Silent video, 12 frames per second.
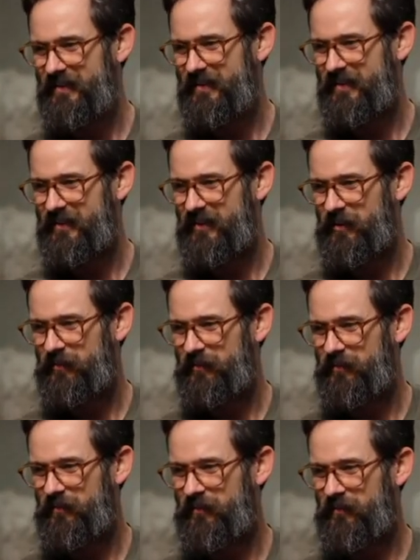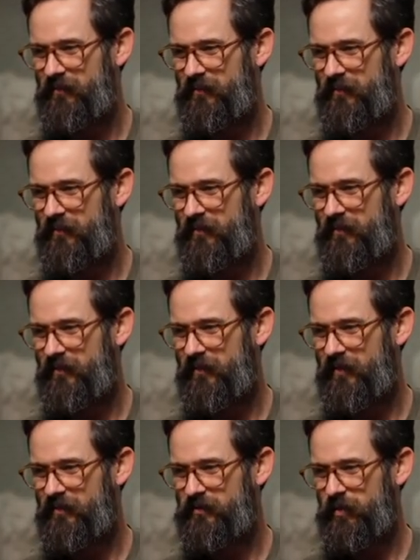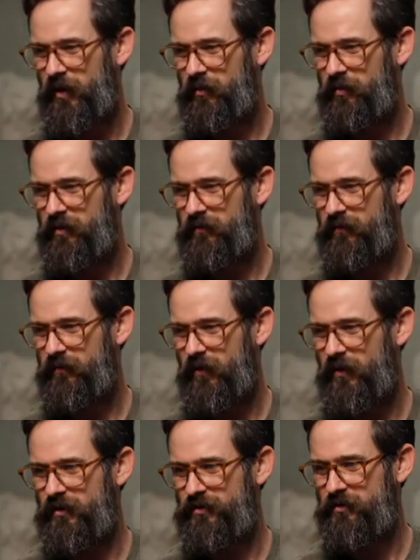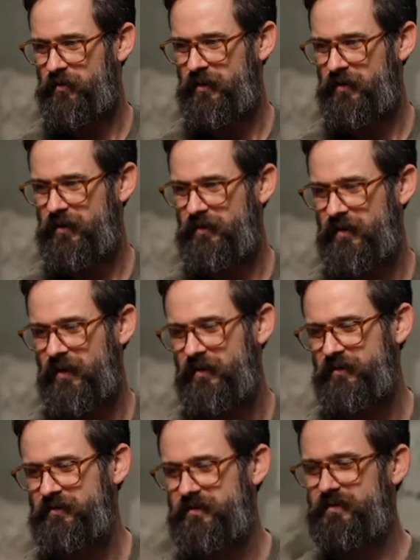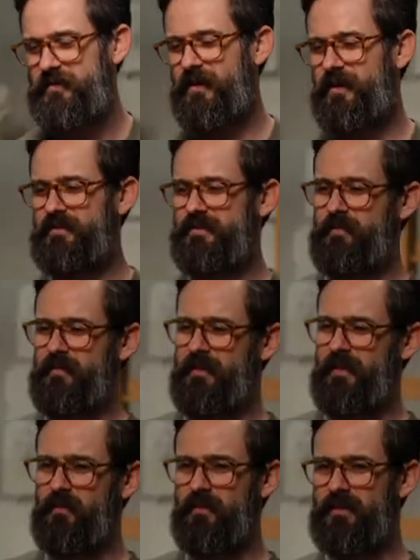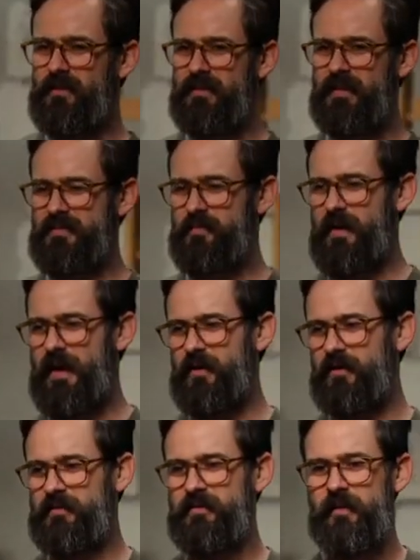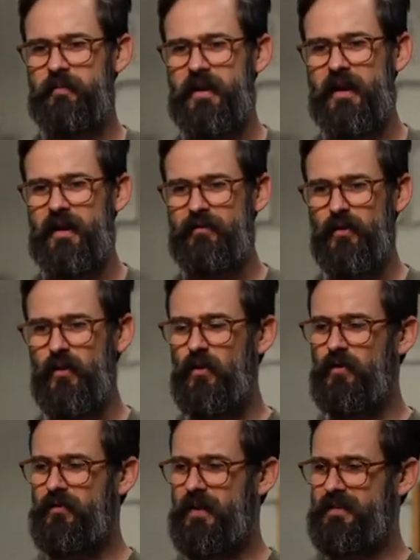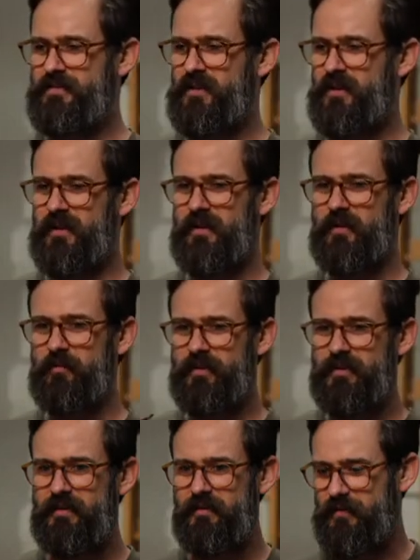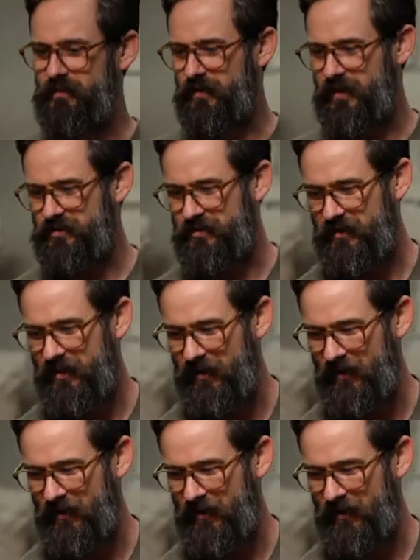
I was probably putting far too many details on something that really doesn't matter. I mean, I have her whole face turning a completely different direction.